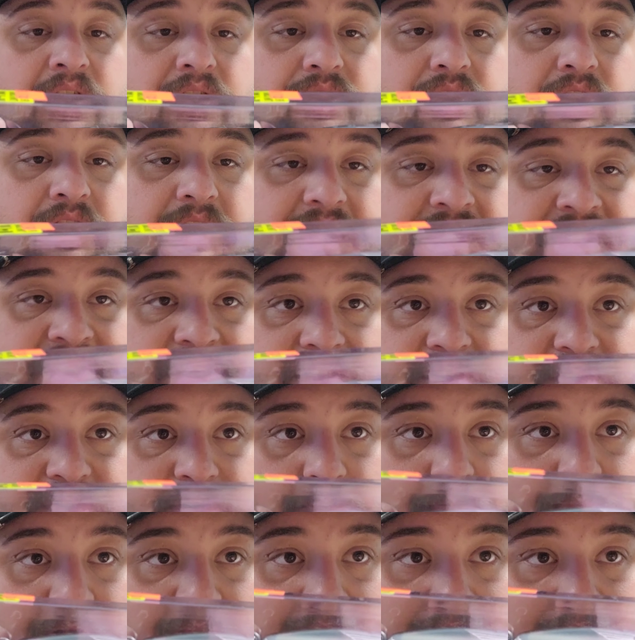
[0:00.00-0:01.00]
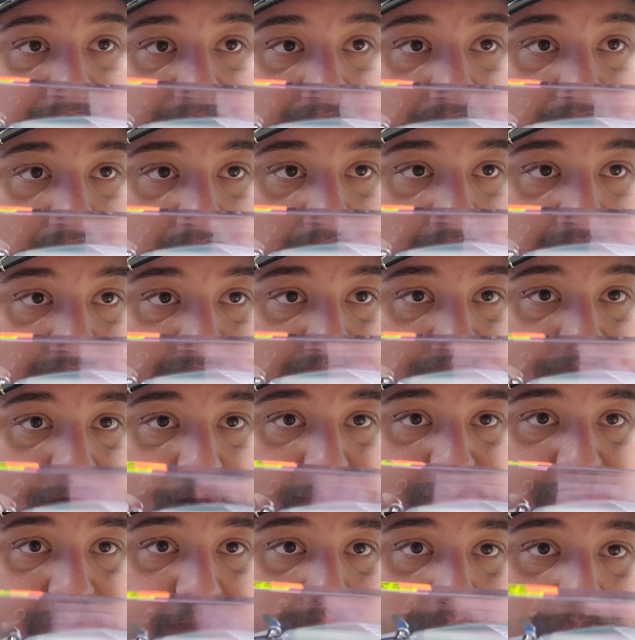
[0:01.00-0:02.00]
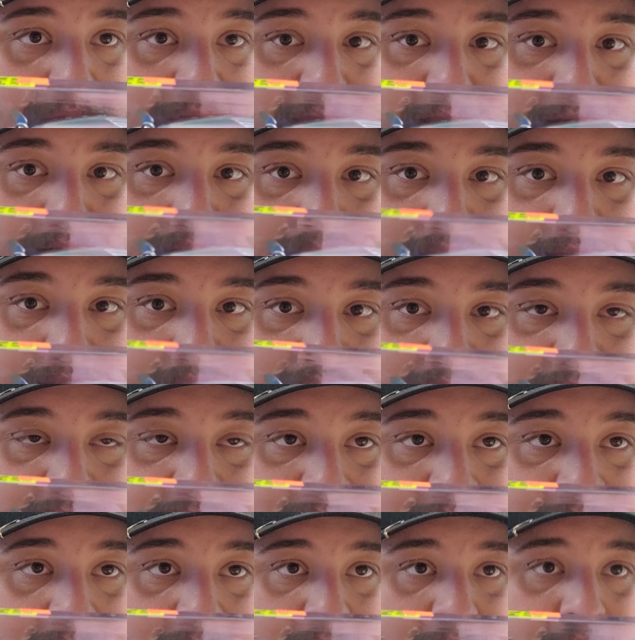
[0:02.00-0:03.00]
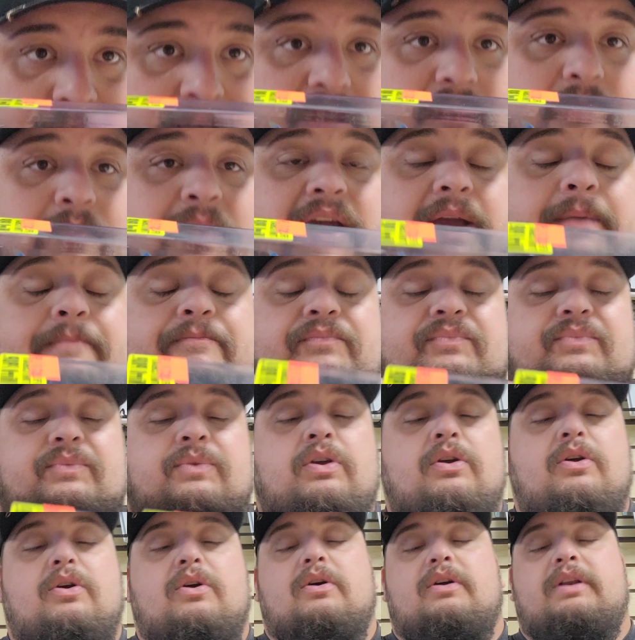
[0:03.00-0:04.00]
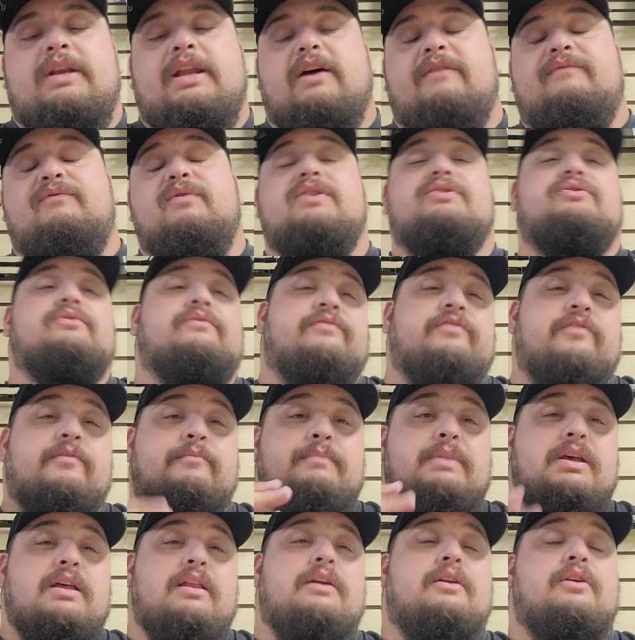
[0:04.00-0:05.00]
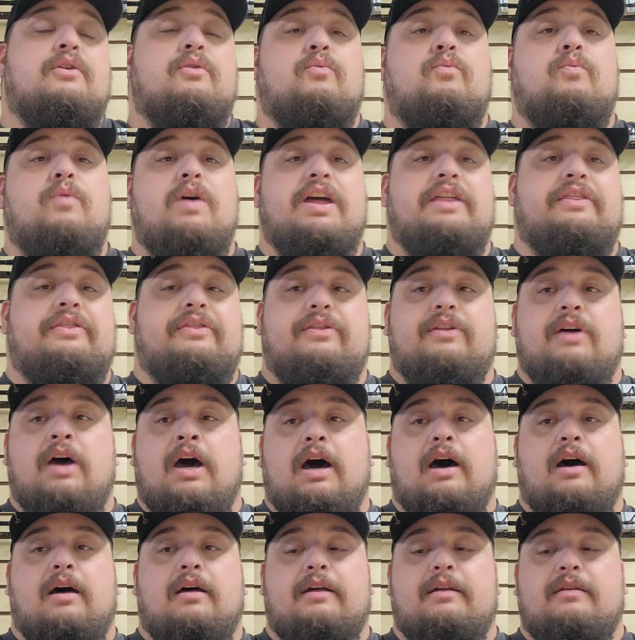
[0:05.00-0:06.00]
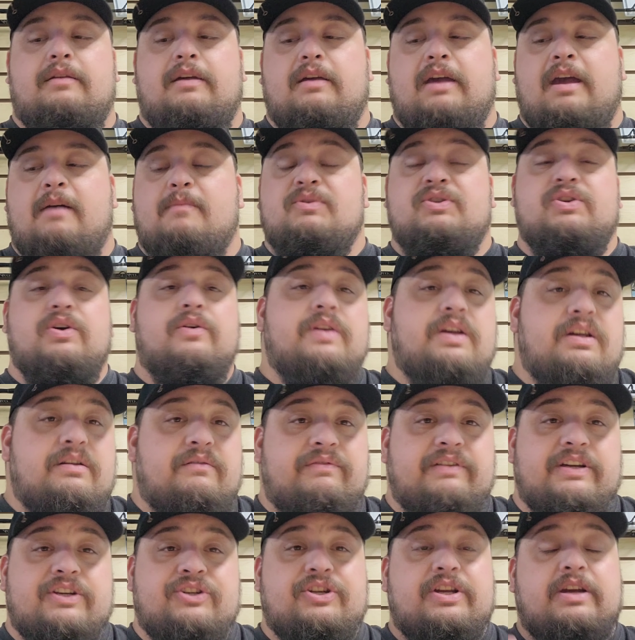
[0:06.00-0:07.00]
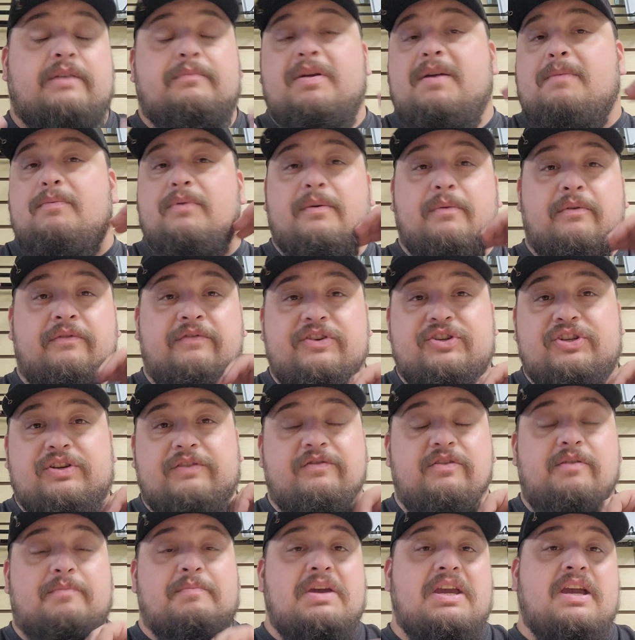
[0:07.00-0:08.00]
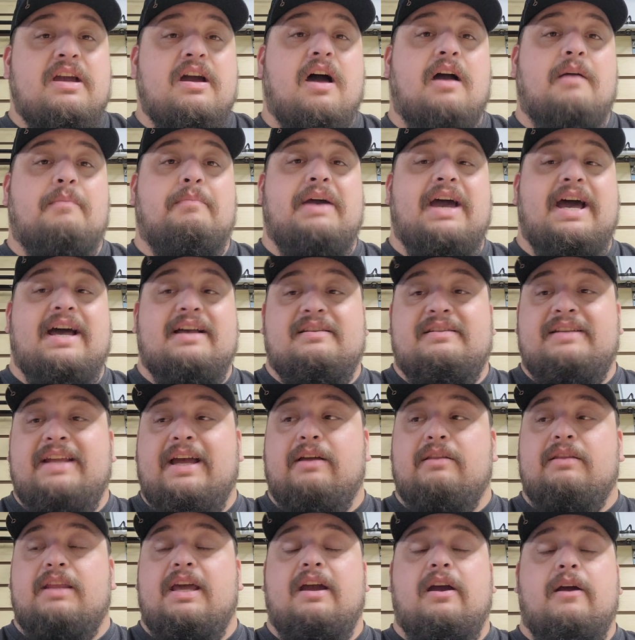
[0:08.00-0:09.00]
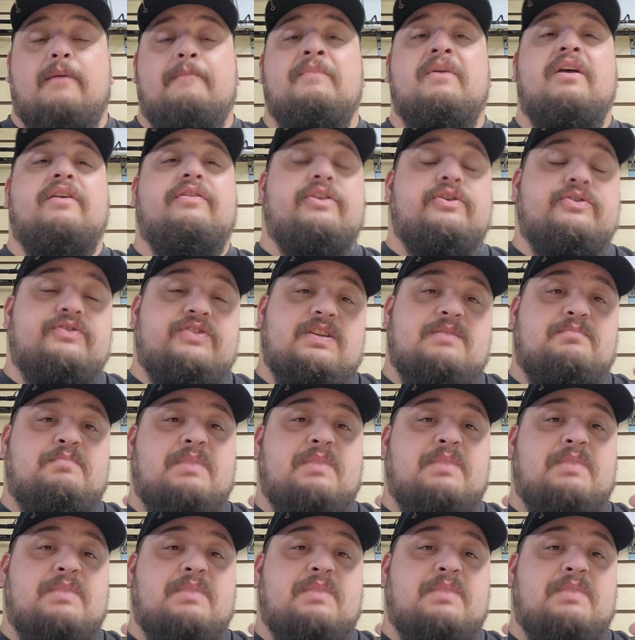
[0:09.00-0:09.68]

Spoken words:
you're going to see there's a blade here at the nose of the bait and at the tail end of the bait. Now, if you guys are familiar with Amazonian fishing and people that were fishing for the peacock bass down there, they use these